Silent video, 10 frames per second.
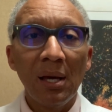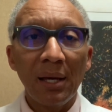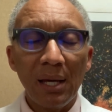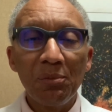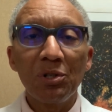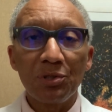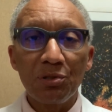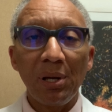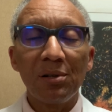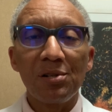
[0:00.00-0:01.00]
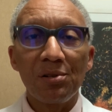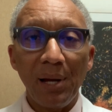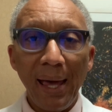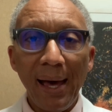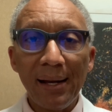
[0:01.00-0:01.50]
Chemical straighteners are
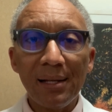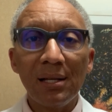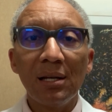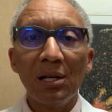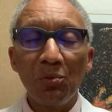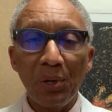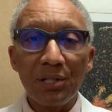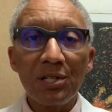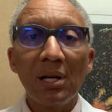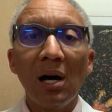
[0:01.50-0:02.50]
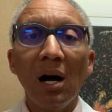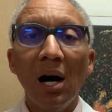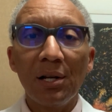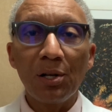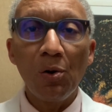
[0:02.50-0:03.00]
added, which
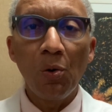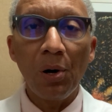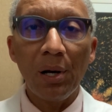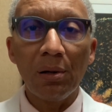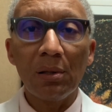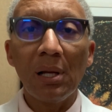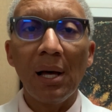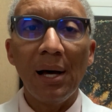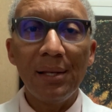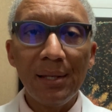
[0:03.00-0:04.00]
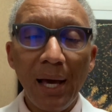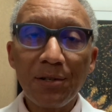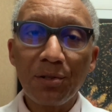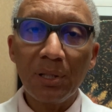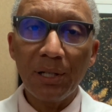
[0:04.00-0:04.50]
uncoil a
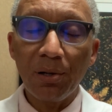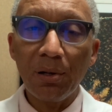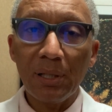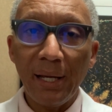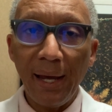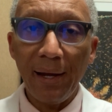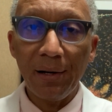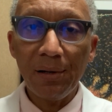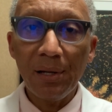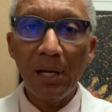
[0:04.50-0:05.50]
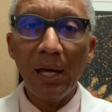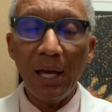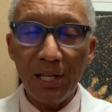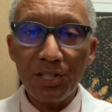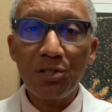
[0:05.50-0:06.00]
naturally curly hair
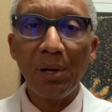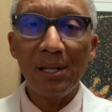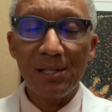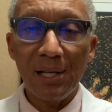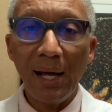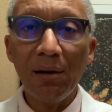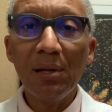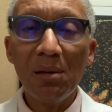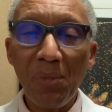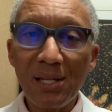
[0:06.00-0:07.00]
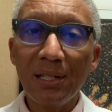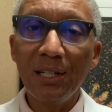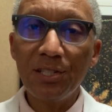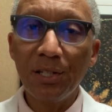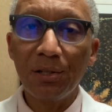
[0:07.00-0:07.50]
and straightens it out. It makes it
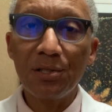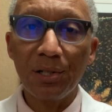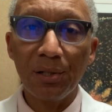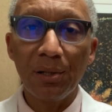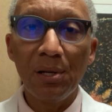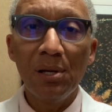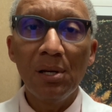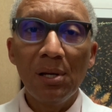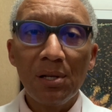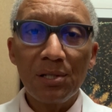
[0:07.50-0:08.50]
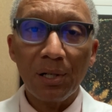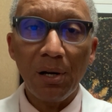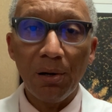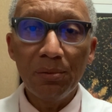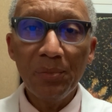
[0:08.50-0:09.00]
easier to
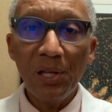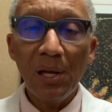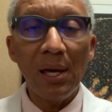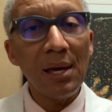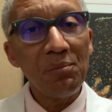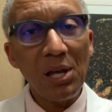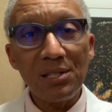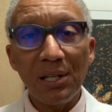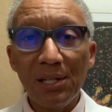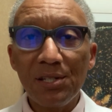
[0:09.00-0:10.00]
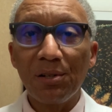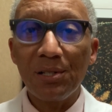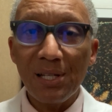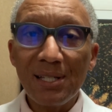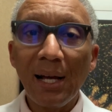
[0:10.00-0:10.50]
comb. It makes it easier
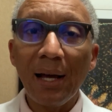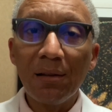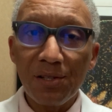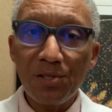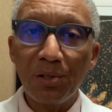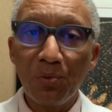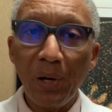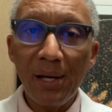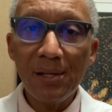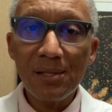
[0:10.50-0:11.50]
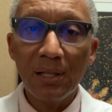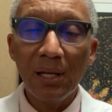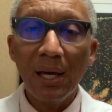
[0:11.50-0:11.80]
to style in certain ways.